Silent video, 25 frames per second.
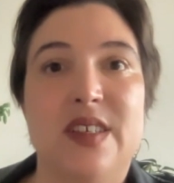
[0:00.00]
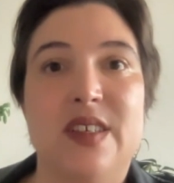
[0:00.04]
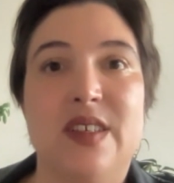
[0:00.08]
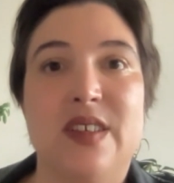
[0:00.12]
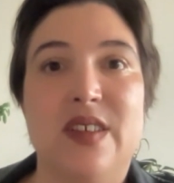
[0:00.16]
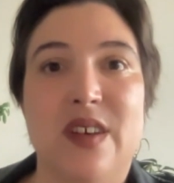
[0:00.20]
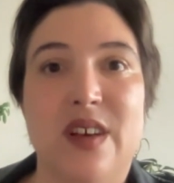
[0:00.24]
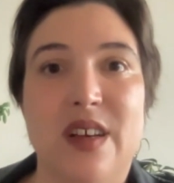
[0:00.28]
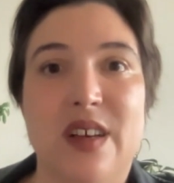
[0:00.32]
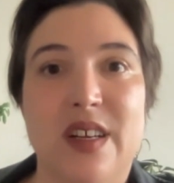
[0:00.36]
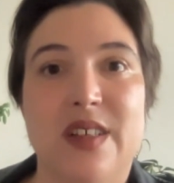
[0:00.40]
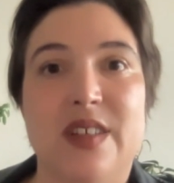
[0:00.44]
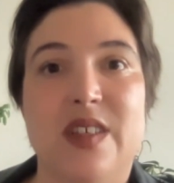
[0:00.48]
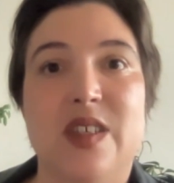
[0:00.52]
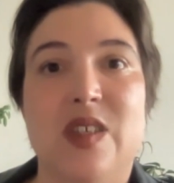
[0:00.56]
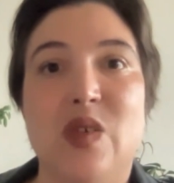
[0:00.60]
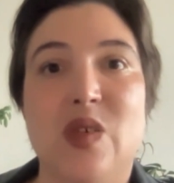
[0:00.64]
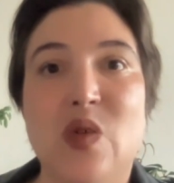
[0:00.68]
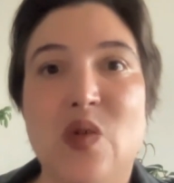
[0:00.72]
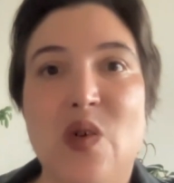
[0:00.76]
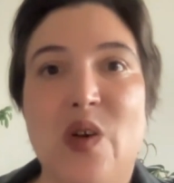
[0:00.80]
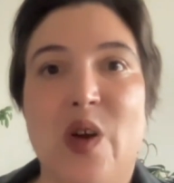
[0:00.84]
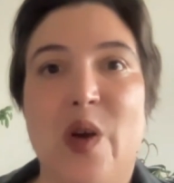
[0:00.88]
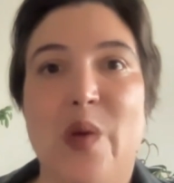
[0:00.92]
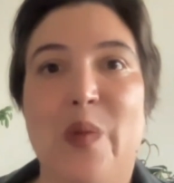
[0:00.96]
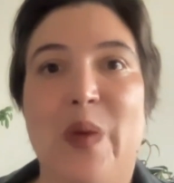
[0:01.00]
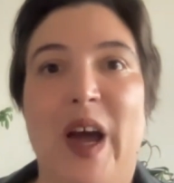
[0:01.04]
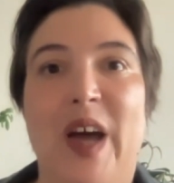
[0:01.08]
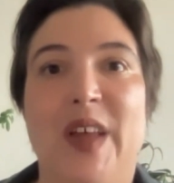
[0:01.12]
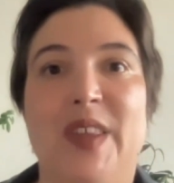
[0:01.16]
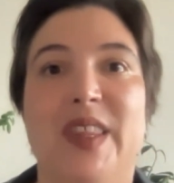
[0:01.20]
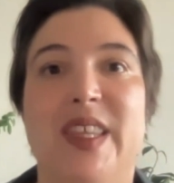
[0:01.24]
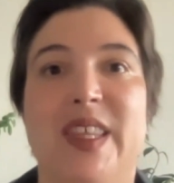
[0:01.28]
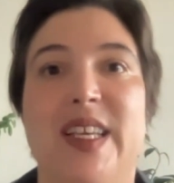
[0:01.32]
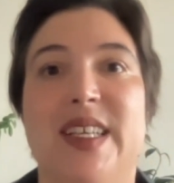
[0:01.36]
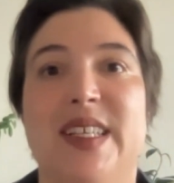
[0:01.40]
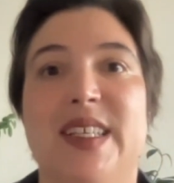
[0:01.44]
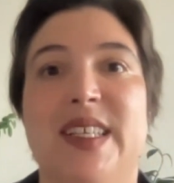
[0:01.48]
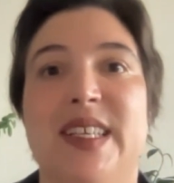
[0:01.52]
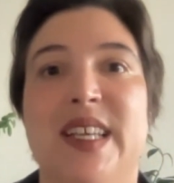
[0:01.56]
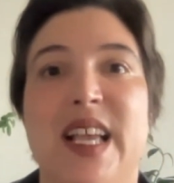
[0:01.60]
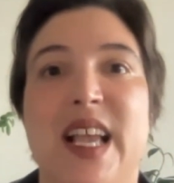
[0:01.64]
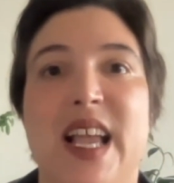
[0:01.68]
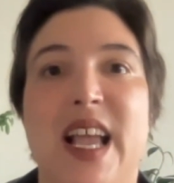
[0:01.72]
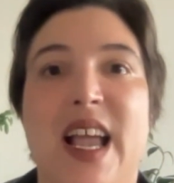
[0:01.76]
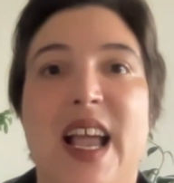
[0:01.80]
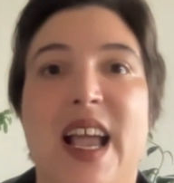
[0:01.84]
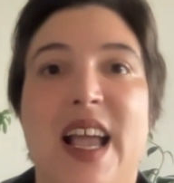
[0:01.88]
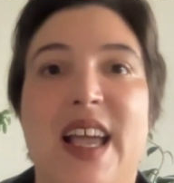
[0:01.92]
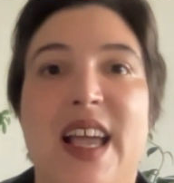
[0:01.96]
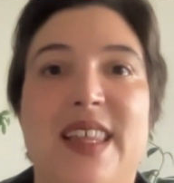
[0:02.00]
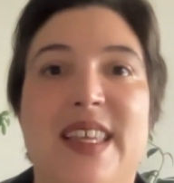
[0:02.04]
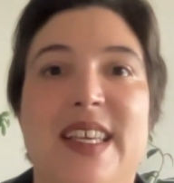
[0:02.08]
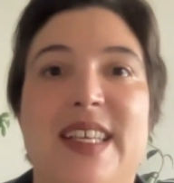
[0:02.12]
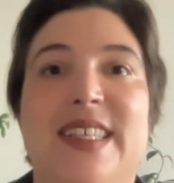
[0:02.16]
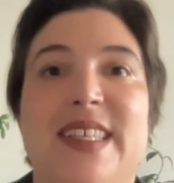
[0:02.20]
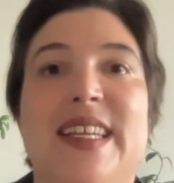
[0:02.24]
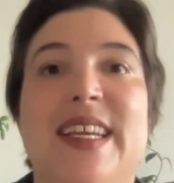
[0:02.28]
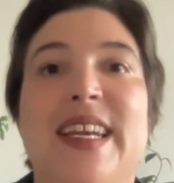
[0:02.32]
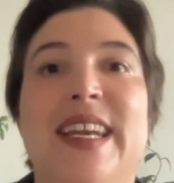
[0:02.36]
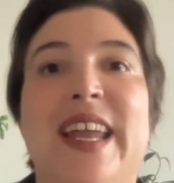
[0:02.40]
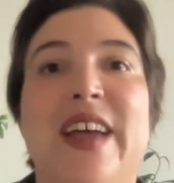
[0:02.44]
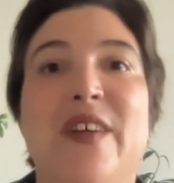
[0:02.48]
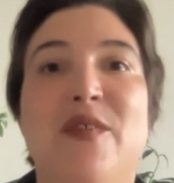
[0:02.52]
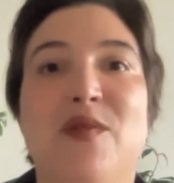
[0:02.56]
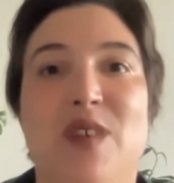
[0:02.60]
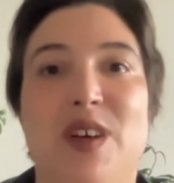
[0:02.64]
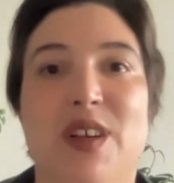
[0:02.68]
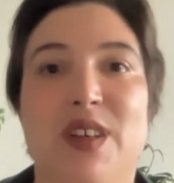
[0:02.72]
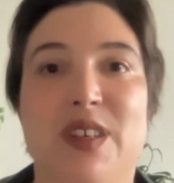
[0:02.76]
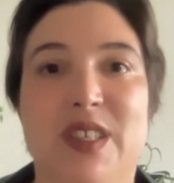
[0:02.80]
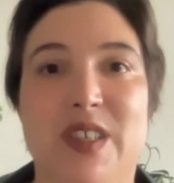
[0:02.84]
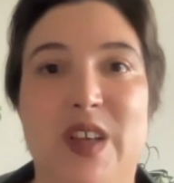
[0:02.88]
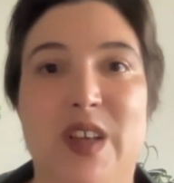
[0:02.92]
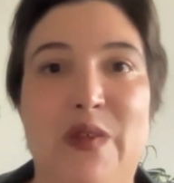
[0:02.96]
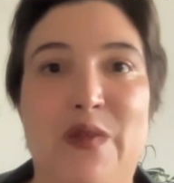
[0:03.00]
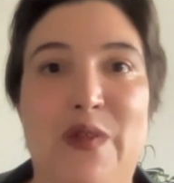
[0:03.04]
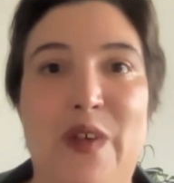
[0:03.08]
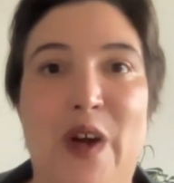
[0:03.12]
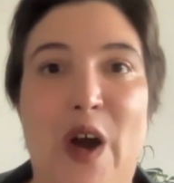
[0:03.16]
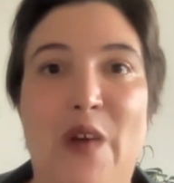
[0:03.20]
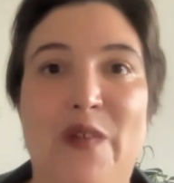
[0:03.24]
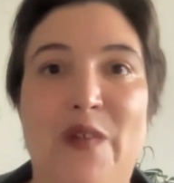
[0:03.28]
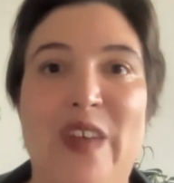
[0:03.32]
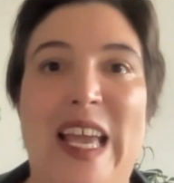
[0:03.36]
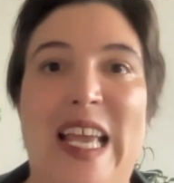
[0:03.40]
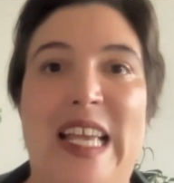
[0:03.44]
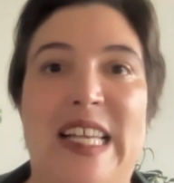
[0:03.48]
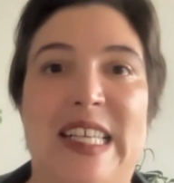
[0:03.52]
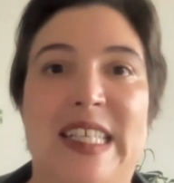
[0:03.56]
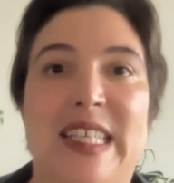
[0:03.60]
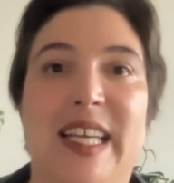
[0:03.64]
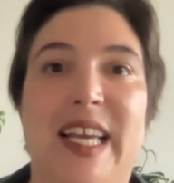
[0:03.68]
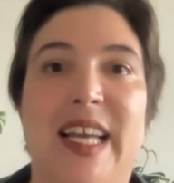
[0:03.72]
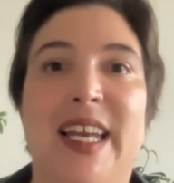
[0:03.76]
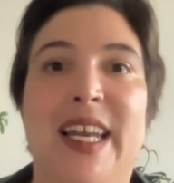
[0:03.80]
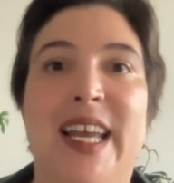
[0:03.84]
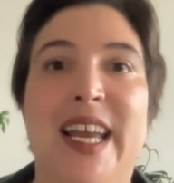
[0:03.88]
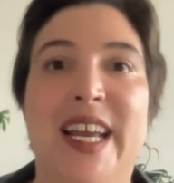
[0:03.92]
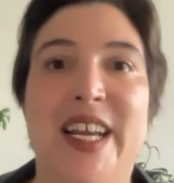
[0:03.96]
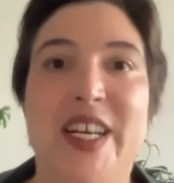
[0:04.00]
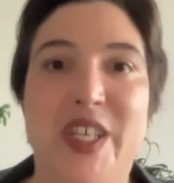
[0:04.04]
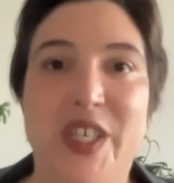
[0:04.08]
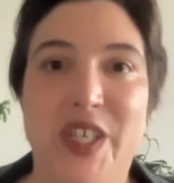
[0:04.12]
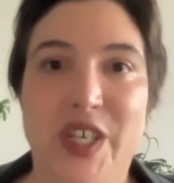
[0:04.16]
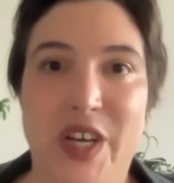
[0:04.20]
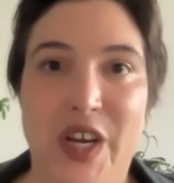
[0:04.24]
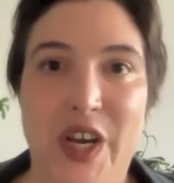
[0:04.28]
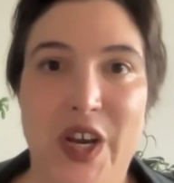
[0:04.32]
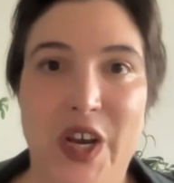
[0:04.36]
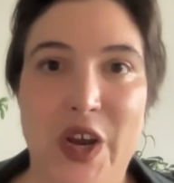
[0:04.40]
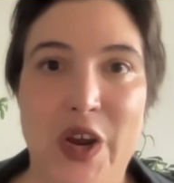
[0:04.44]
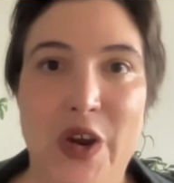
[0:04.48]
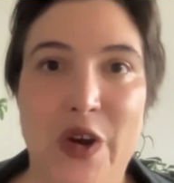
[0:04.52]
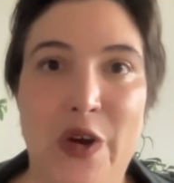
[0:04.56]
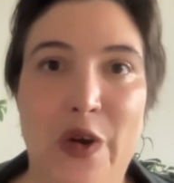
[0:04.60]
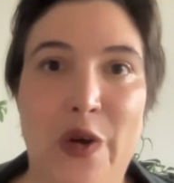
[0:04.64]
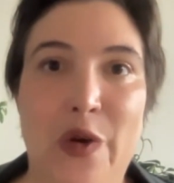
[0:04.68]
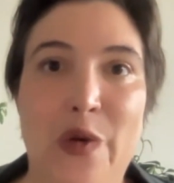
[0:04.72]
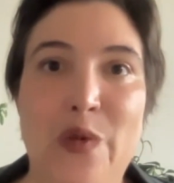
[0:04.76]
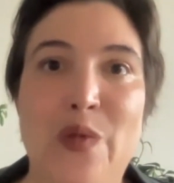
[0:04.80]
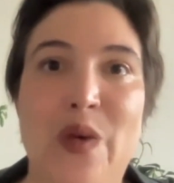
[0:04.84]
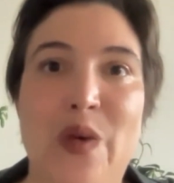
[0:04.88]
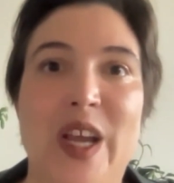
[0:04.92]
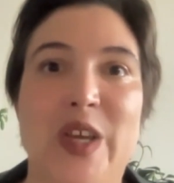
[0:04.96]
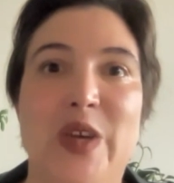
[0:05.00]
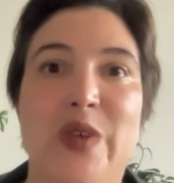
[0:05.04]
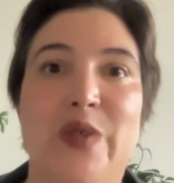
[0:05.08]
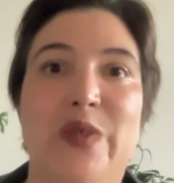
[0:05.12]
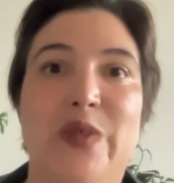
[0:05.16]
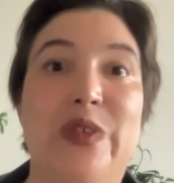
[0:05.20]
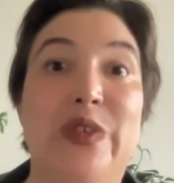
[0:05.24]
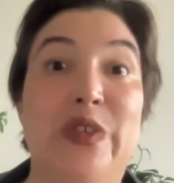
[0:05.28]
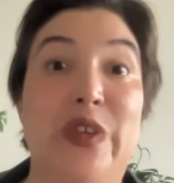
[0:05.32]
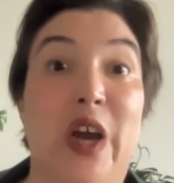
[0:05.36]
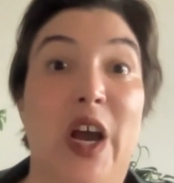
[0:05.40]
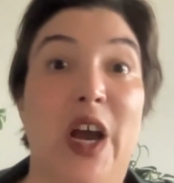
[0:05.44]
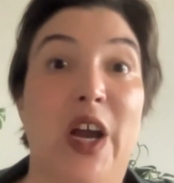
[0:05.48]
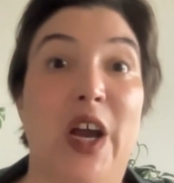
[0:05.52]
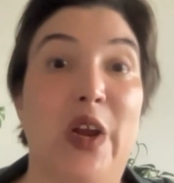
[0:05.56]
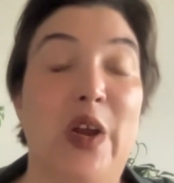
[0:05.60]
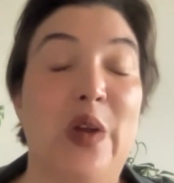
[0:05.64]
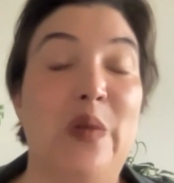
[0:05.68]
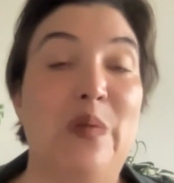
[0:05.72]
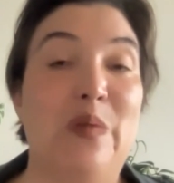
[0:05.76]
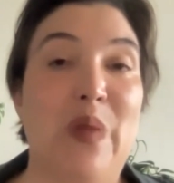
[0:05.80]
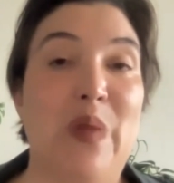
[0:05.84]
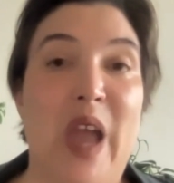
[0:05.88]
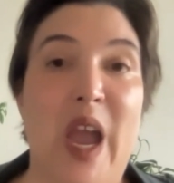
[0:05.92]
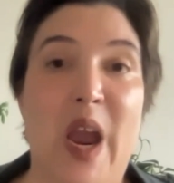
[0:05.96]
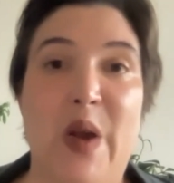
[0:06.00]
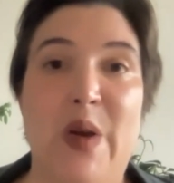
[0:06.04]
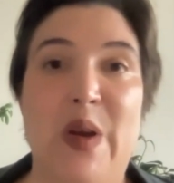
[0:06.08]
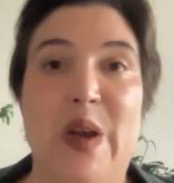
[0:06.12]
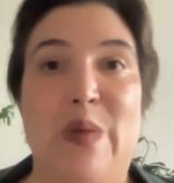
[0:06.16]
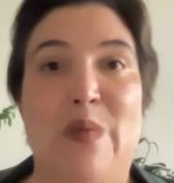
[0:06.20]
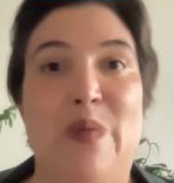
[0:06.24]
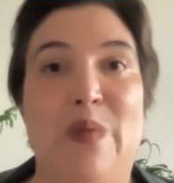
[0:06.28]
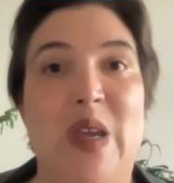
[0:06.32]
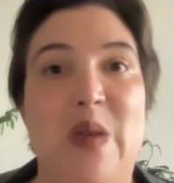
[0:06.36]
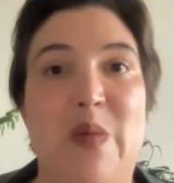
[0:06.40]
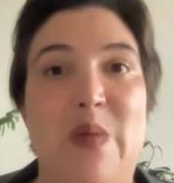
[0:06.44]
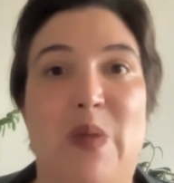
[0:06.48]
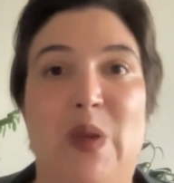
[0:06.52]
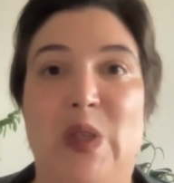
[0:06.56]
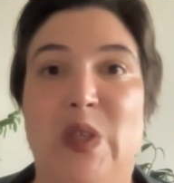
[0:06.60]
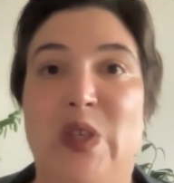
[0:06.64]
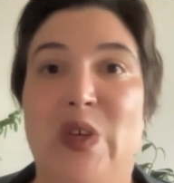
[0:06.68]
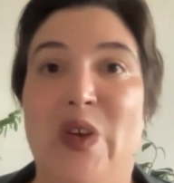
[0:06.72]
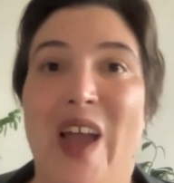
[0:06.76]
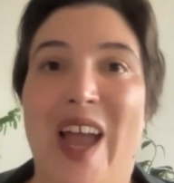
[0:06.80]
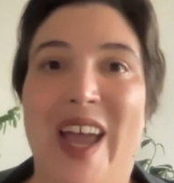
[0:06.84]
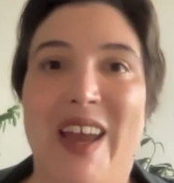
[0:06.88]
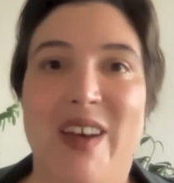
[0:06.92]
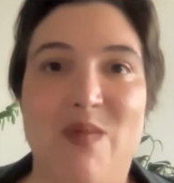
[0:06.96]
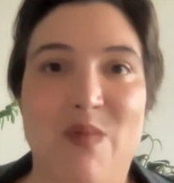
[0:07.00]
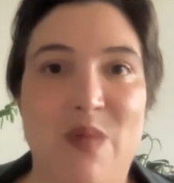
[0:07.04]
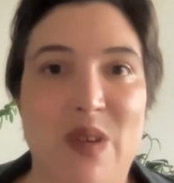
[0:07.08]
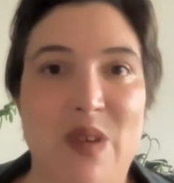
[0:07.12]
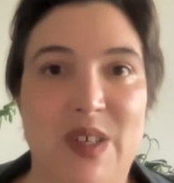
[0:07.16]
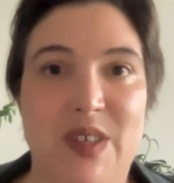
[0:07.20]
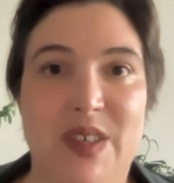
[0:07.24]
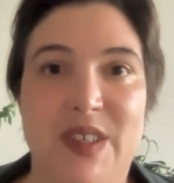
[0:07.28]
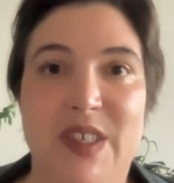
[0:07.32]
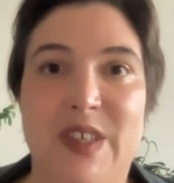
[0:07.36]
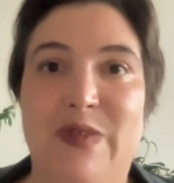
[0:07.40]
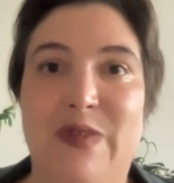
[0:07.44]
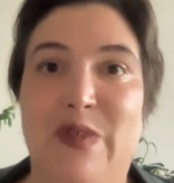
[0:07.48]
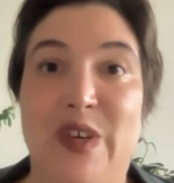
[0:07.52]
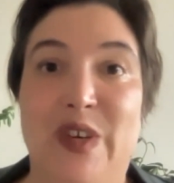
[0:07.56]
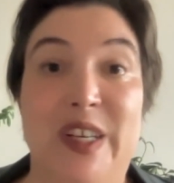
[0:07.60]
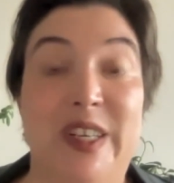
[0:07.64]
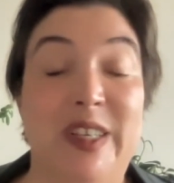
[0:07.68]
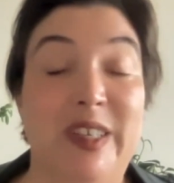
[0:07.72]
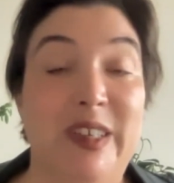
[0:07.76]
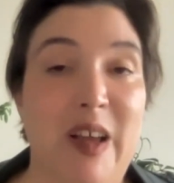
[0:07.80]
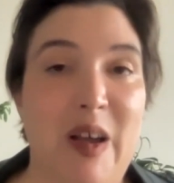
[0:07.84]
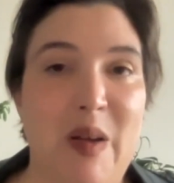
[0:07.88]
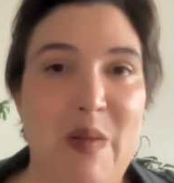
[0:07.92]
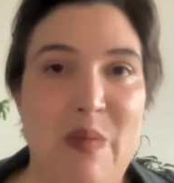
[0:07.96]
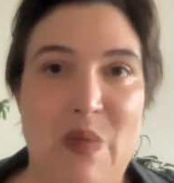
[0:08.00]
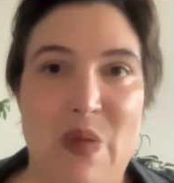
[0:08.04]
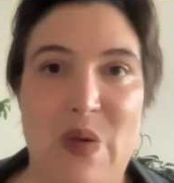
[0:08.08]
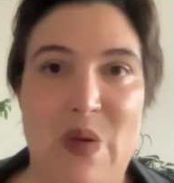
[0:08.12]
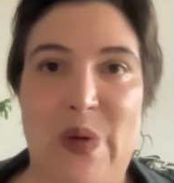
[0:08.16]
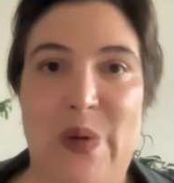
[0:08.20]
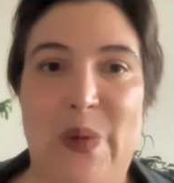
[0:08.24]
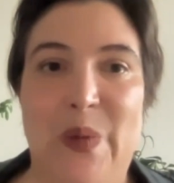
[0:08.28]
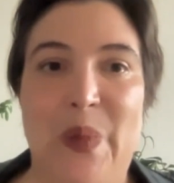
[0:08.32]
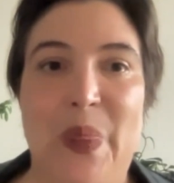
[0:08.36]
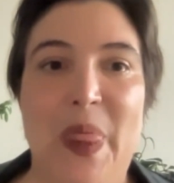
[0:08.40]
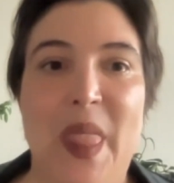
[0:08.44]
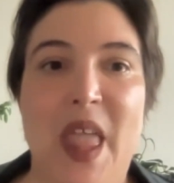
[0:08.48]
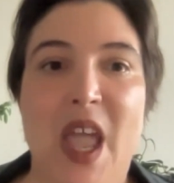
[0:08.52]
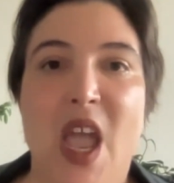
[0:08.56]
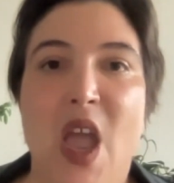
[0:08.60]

scholars talk about these levels of escalation, where you start comparing people to animals, for example.